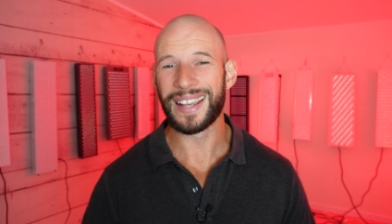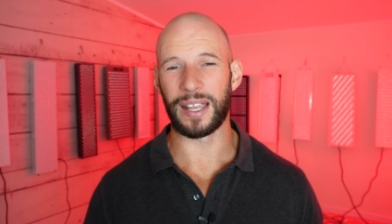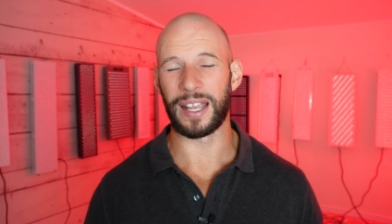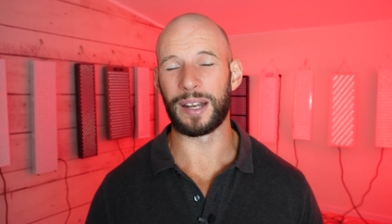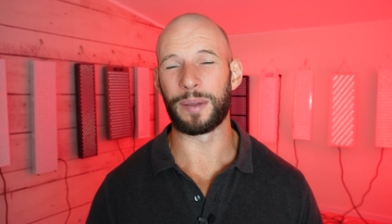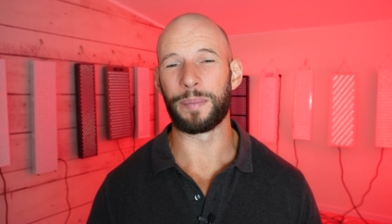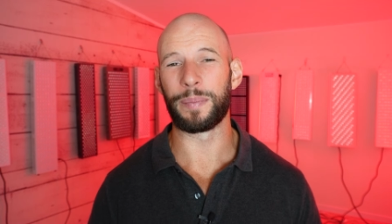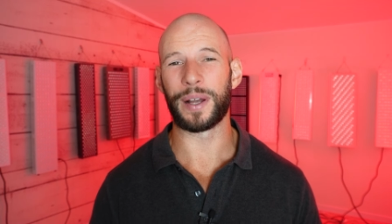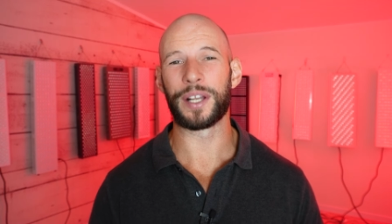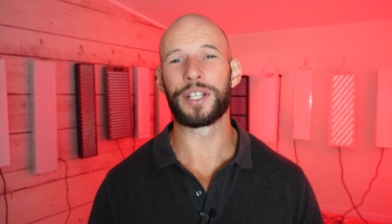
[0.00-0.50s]
and
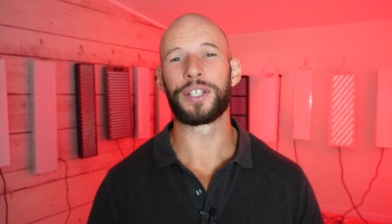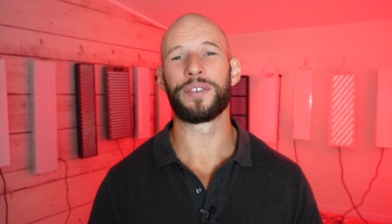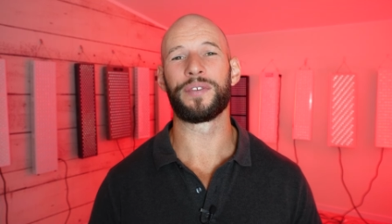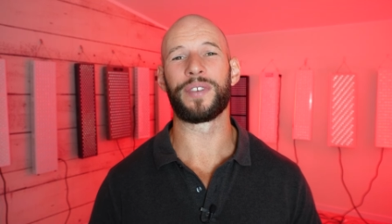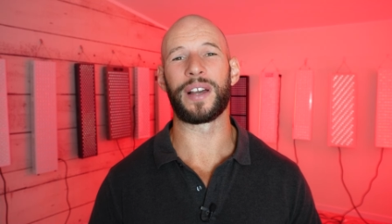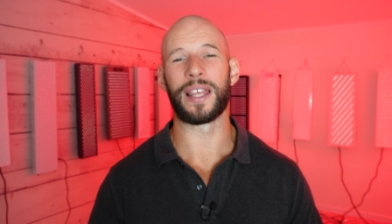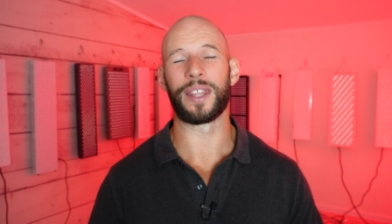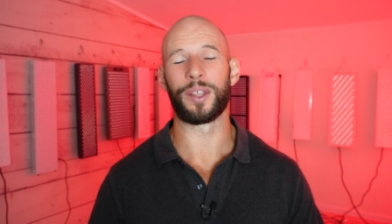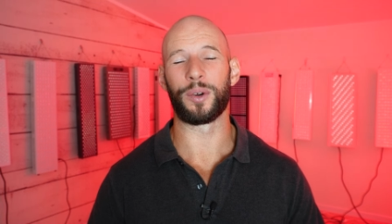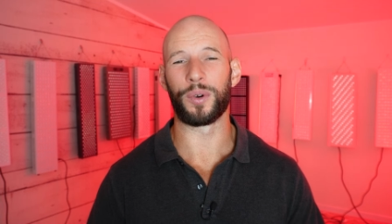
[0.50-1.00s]
a bunch of
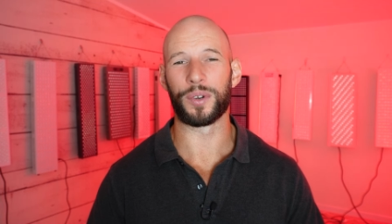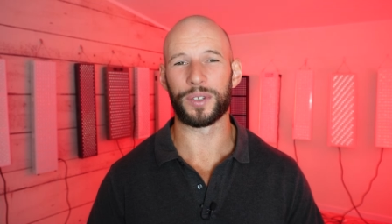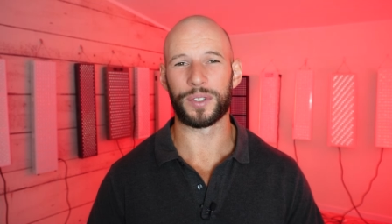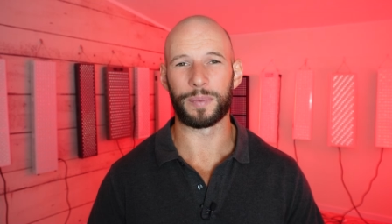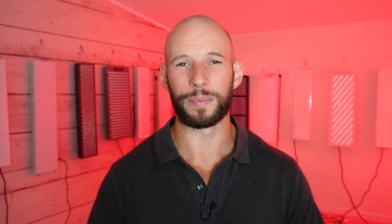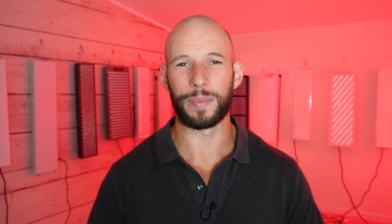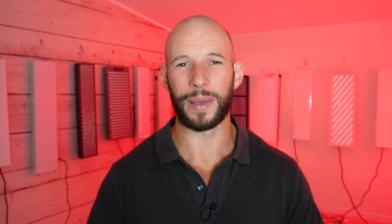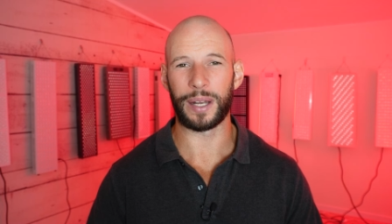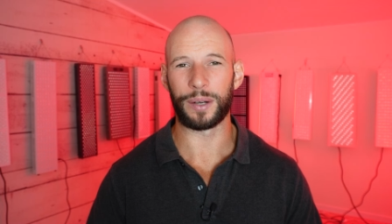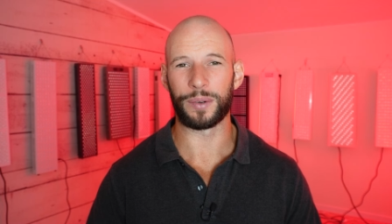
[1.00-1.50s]
other
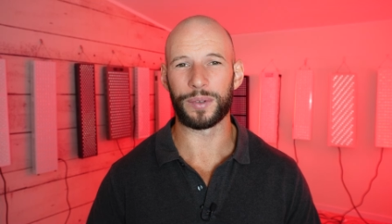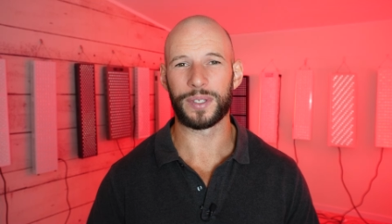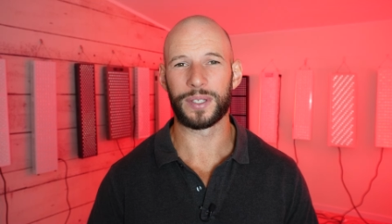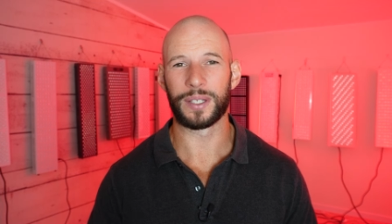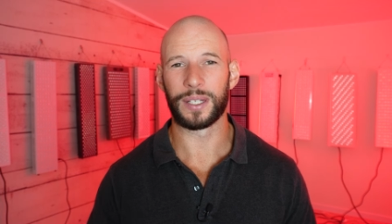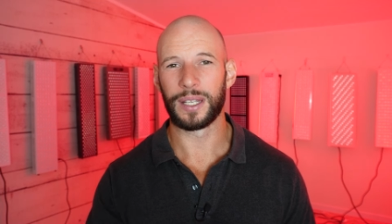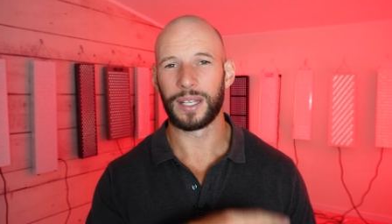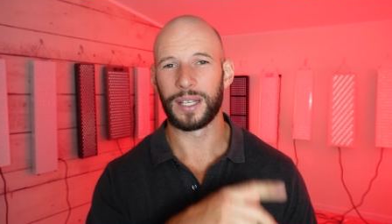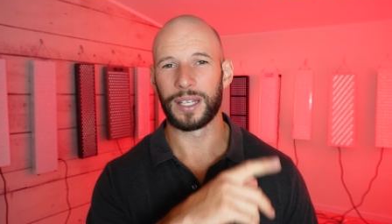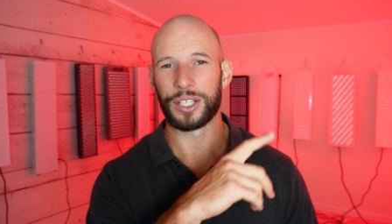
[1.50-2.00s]
awesome panels.
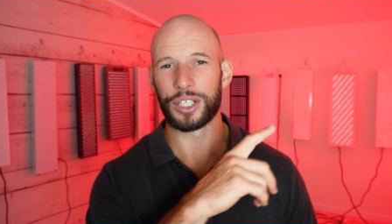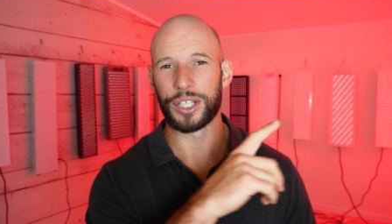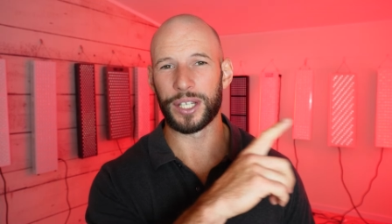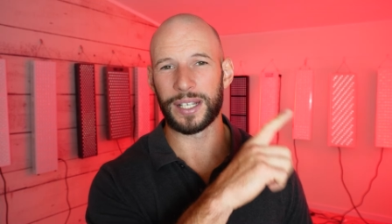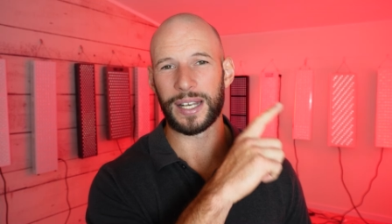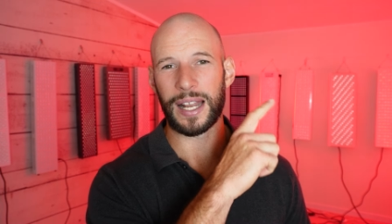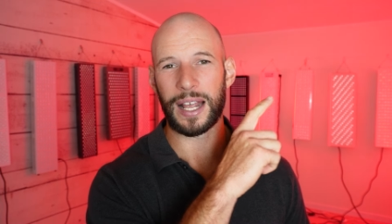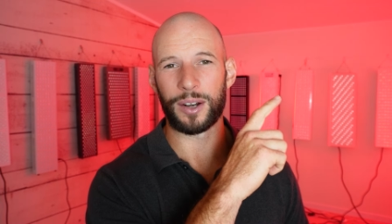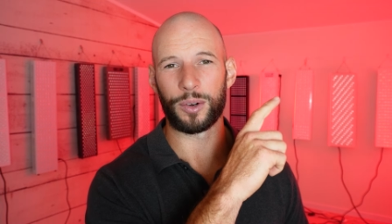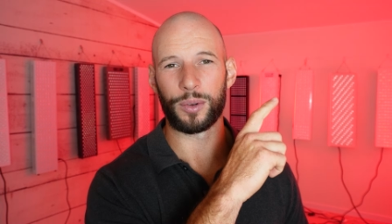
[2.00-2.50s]
Check
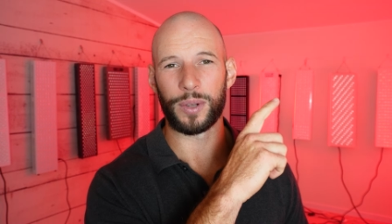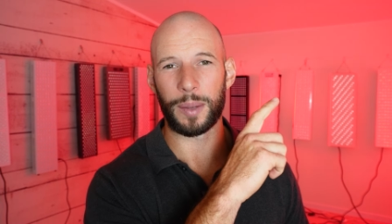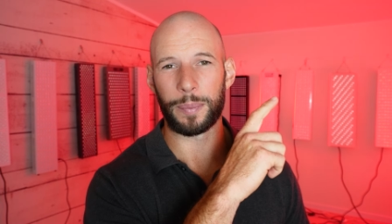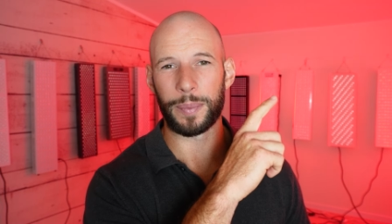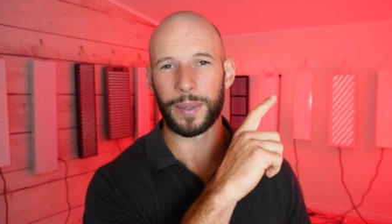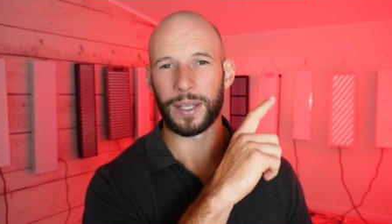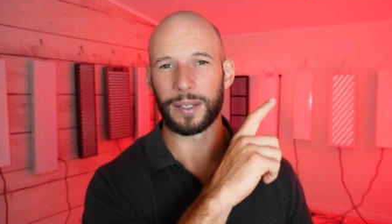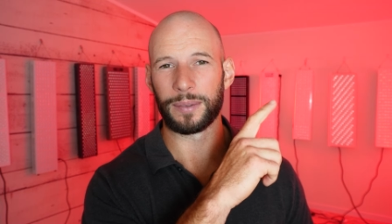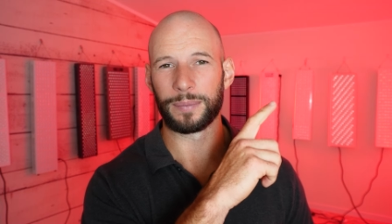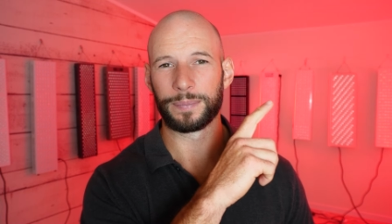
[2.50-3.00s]
it out all up
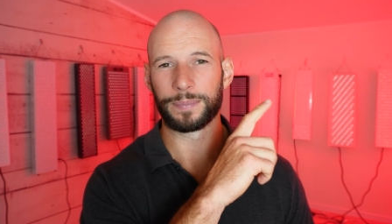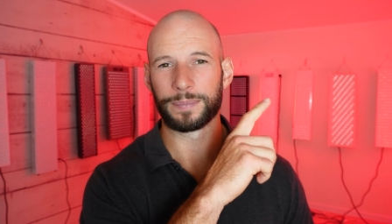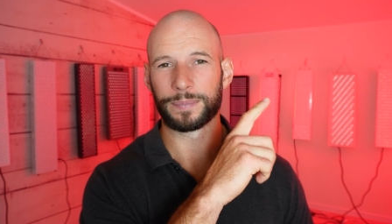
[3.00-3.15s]
here.